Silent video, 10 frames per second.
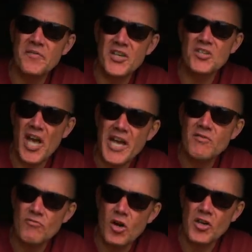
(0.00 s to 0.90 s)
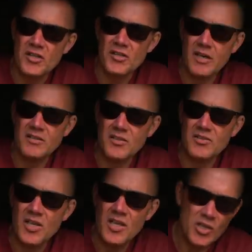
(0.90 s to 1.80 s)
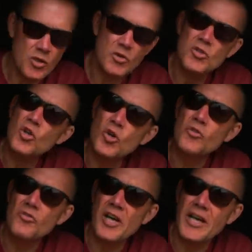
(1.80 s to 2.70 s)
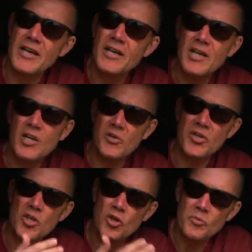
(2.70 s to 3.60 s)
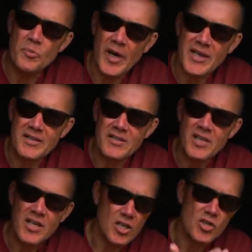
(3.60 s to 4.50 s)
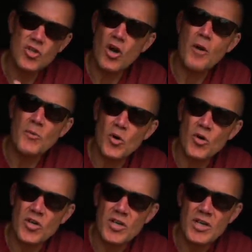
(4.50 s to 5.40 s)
fish ain't rocket scientists. You use a good rig with a good bait, a sharp hook,